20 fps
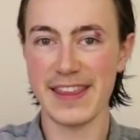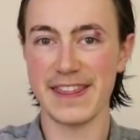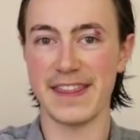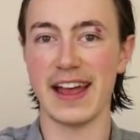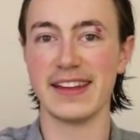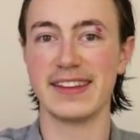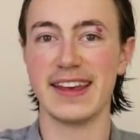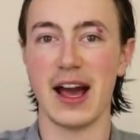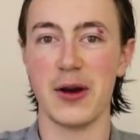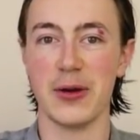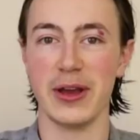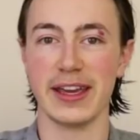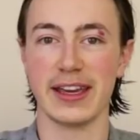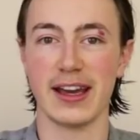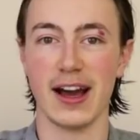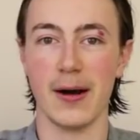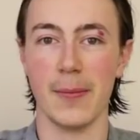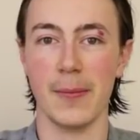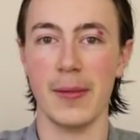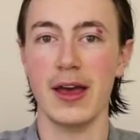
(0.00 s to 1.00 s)
that's our
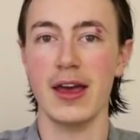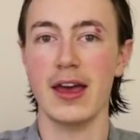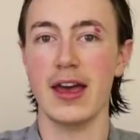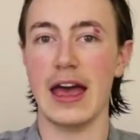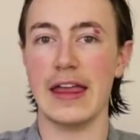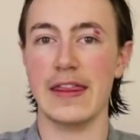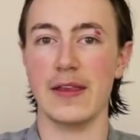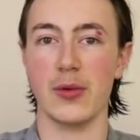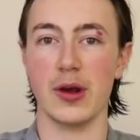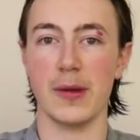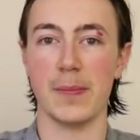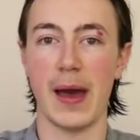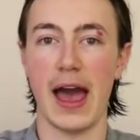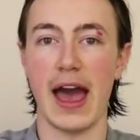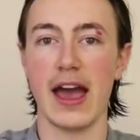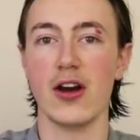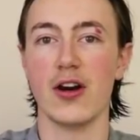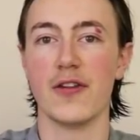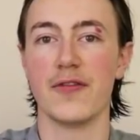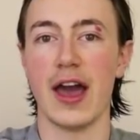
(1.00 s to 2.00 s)
income. And then we
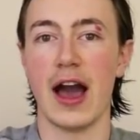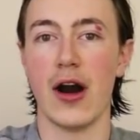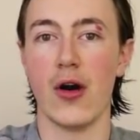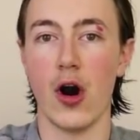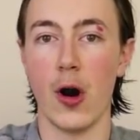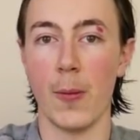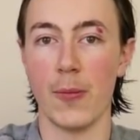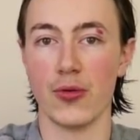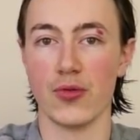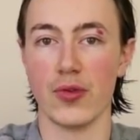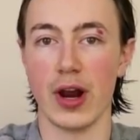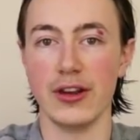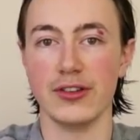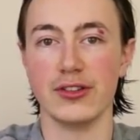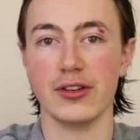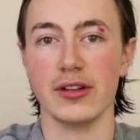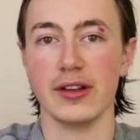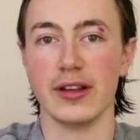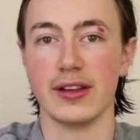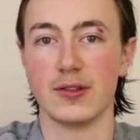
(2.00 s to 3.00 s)
pay off our
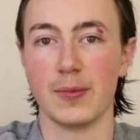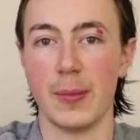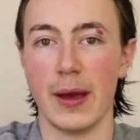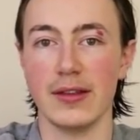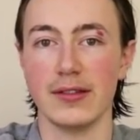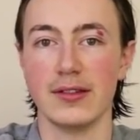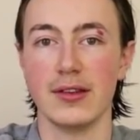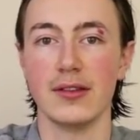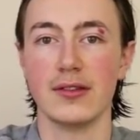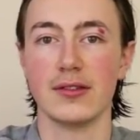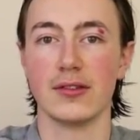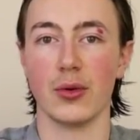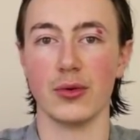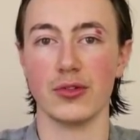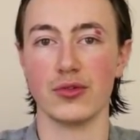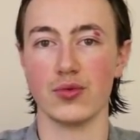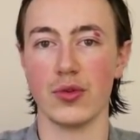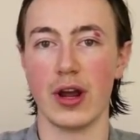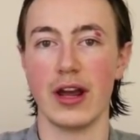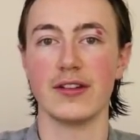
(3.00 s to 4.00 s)
operational expenses. So
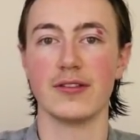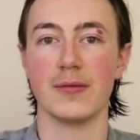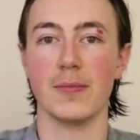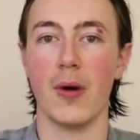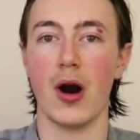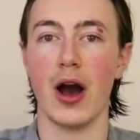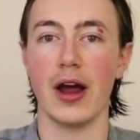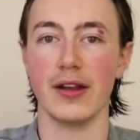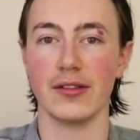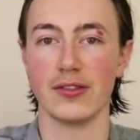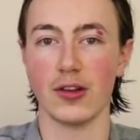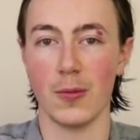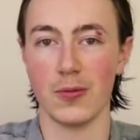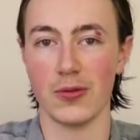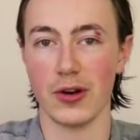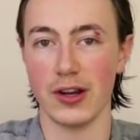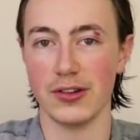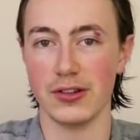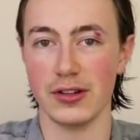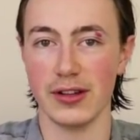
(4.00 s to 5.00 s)
it's rent minus
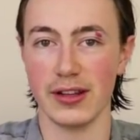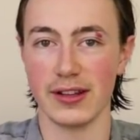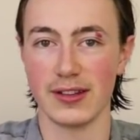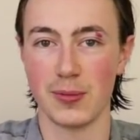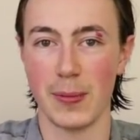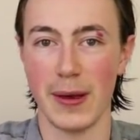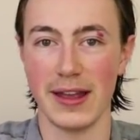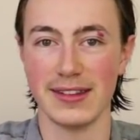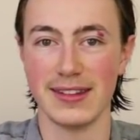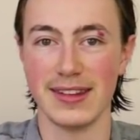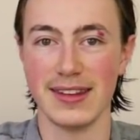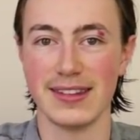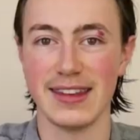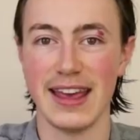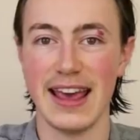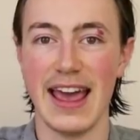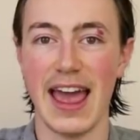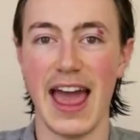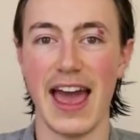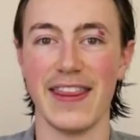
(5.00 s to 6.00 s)
operational expenses.
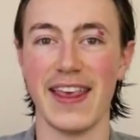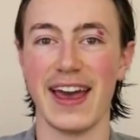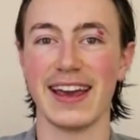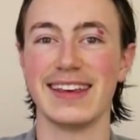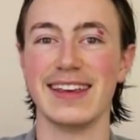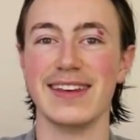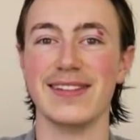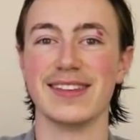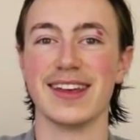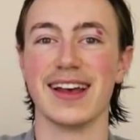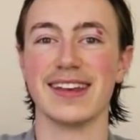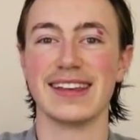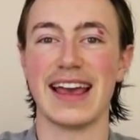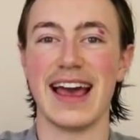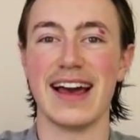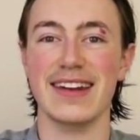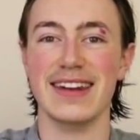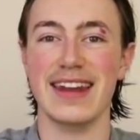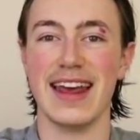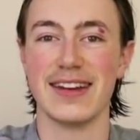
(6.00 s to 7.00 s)
And that gives us
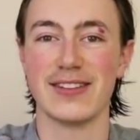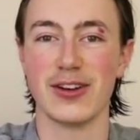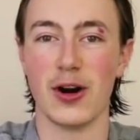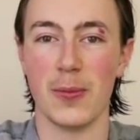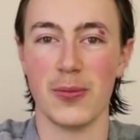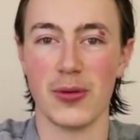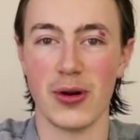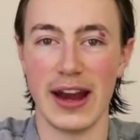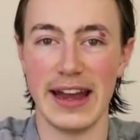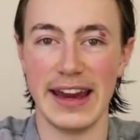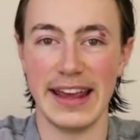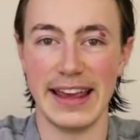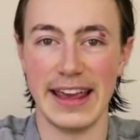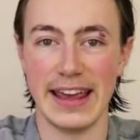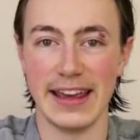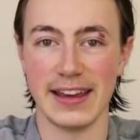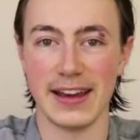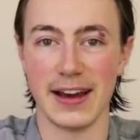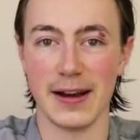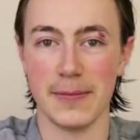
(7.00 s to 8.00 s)
our net operating
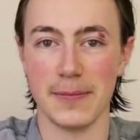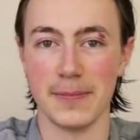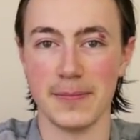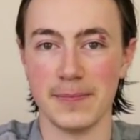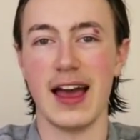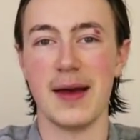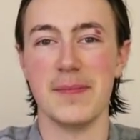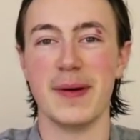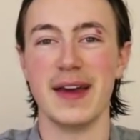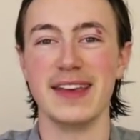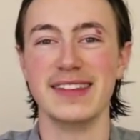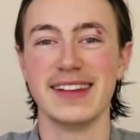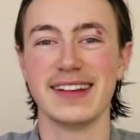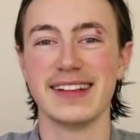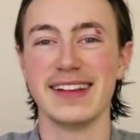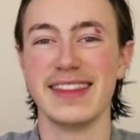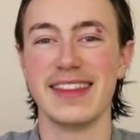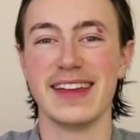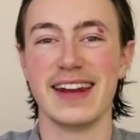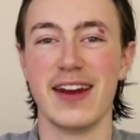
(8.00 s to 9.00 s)
income. And
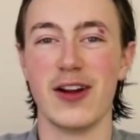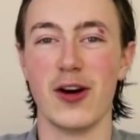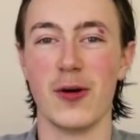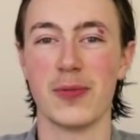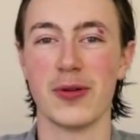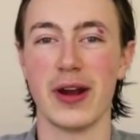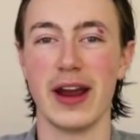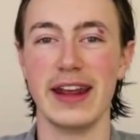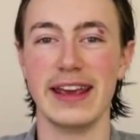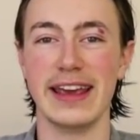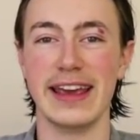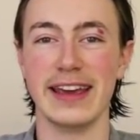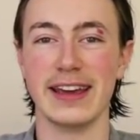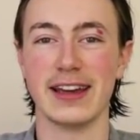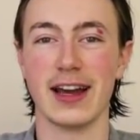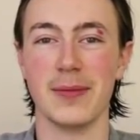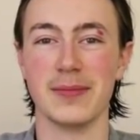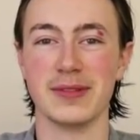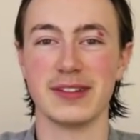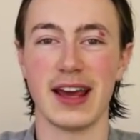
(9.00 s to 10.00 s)
basically, the net operating
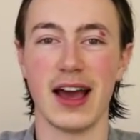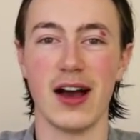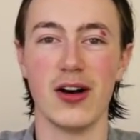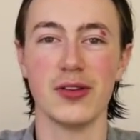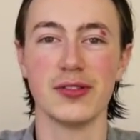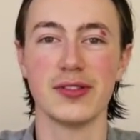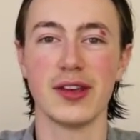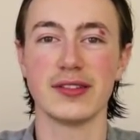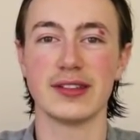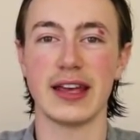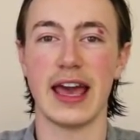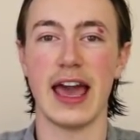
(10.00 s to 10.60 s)
income tells us